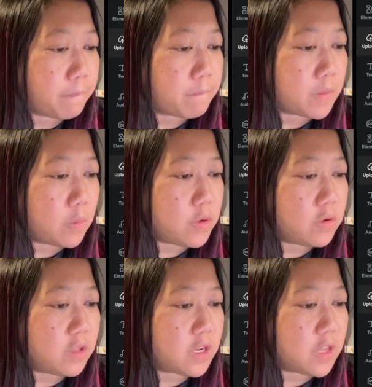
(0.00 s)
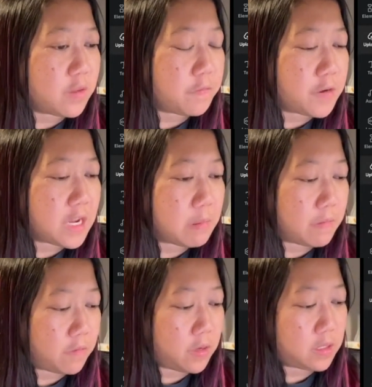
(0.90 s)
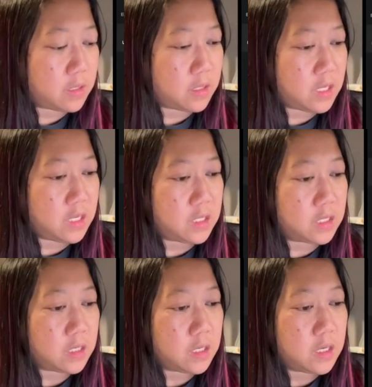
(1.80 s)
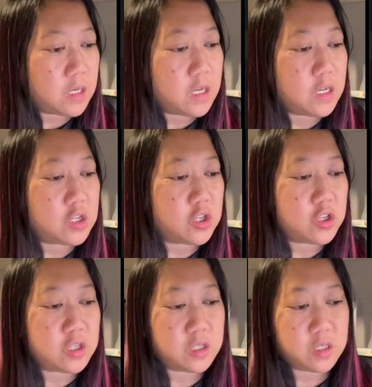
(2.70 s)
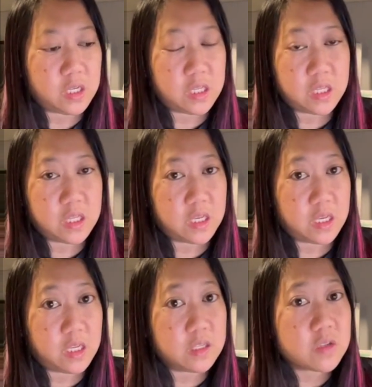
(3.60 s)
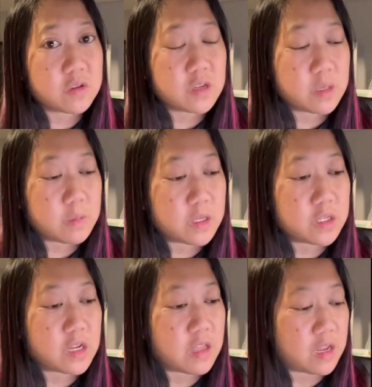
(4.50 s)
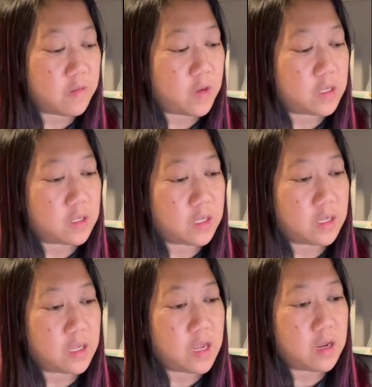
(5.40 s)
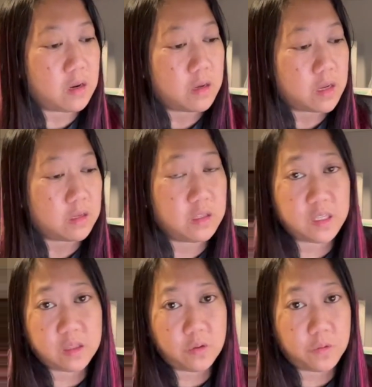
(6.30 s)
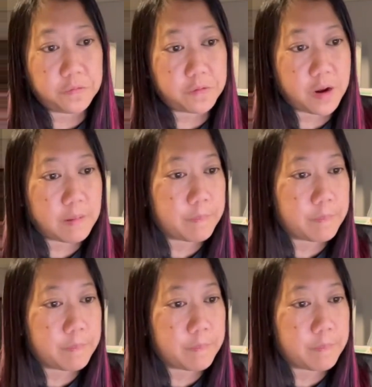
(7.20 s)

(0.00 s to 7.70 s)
When you click on the frame, if you hit delete, it should just delete the inserted image, and then if you hit delete again, it'll delete the whole frame.